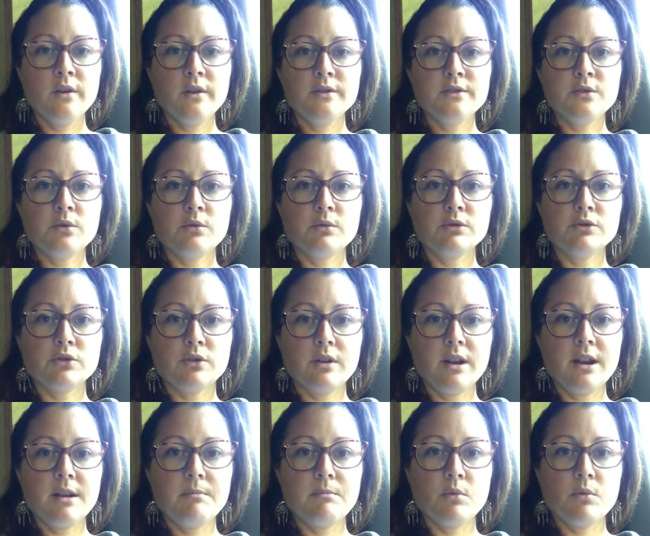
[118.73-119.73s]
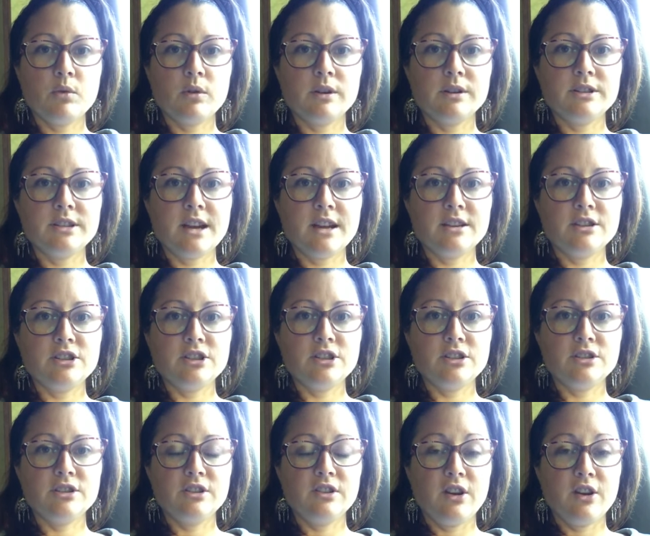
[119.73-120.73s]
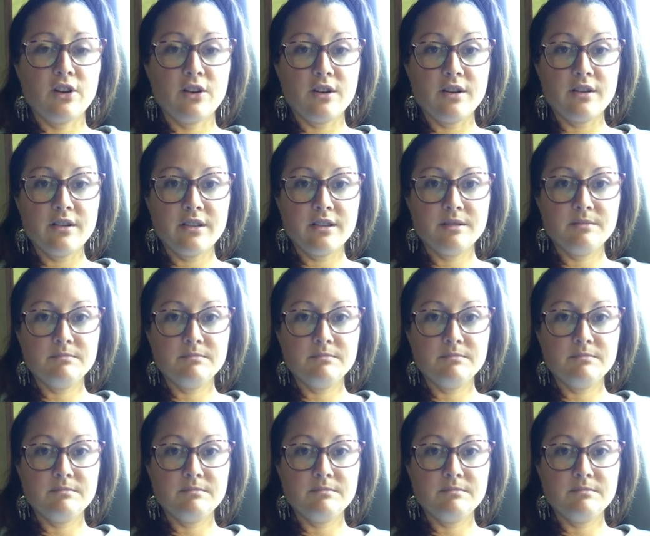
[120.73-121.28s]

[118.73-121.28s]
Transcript: So, we're drawing more attention to the earth